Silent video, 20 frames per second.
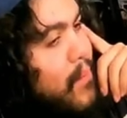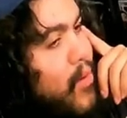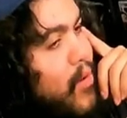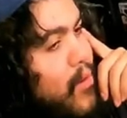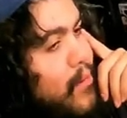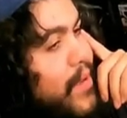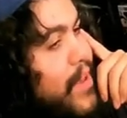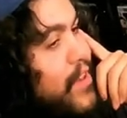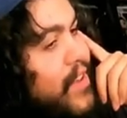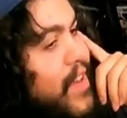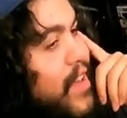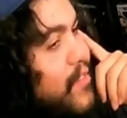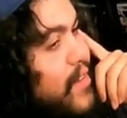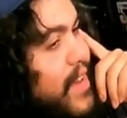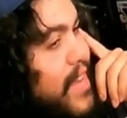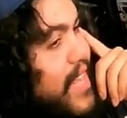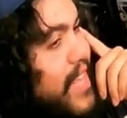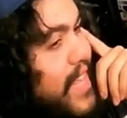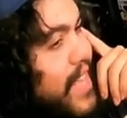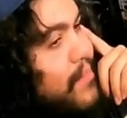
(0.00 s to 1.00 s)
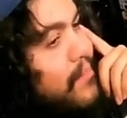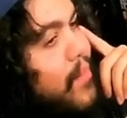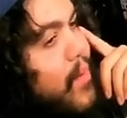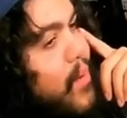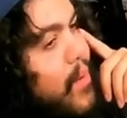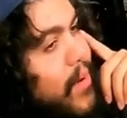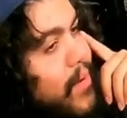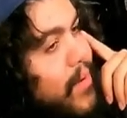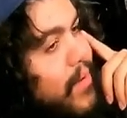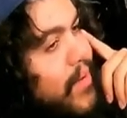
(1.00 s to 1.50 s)
but you're never going to get more.
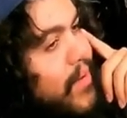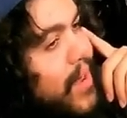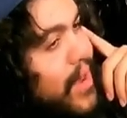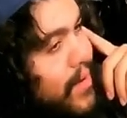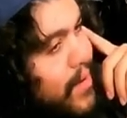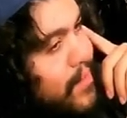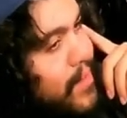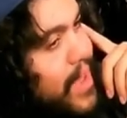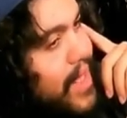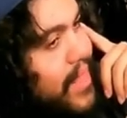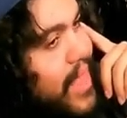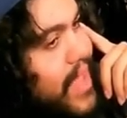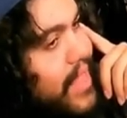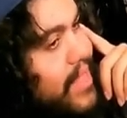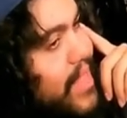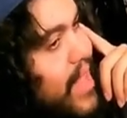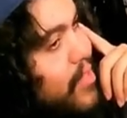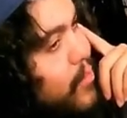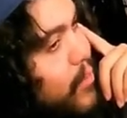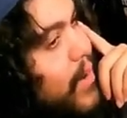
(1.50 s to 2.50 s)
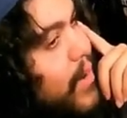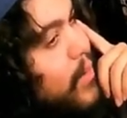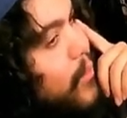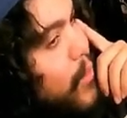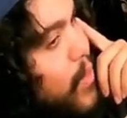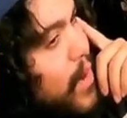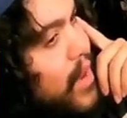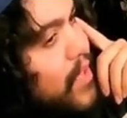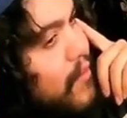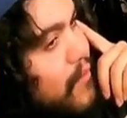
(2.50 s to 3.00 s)
You know what I mean? Like that's yeah. what a
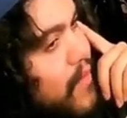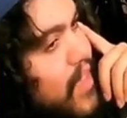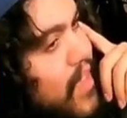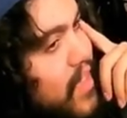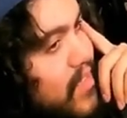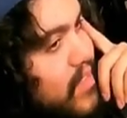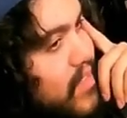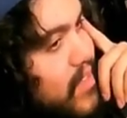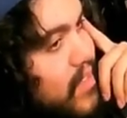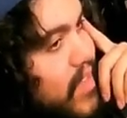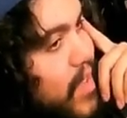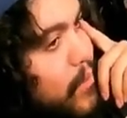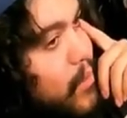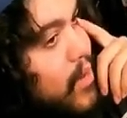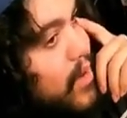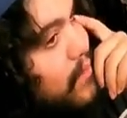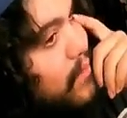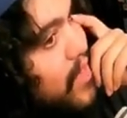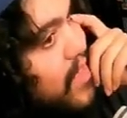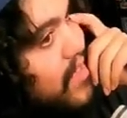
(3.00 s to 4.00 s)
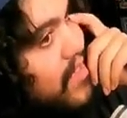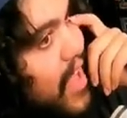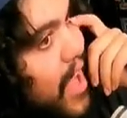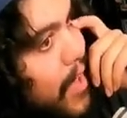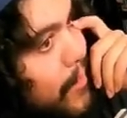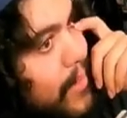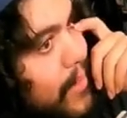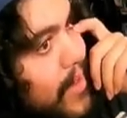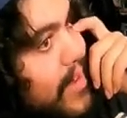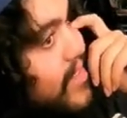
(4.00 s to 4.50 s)
What If is. Is like, what if this
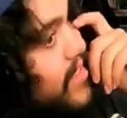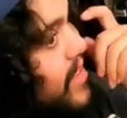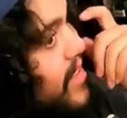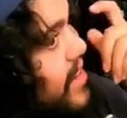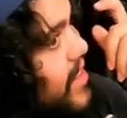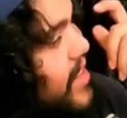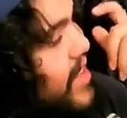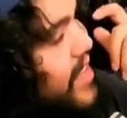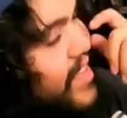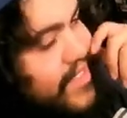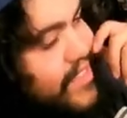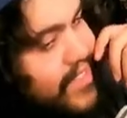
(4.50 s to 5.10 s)
happened instead of this? You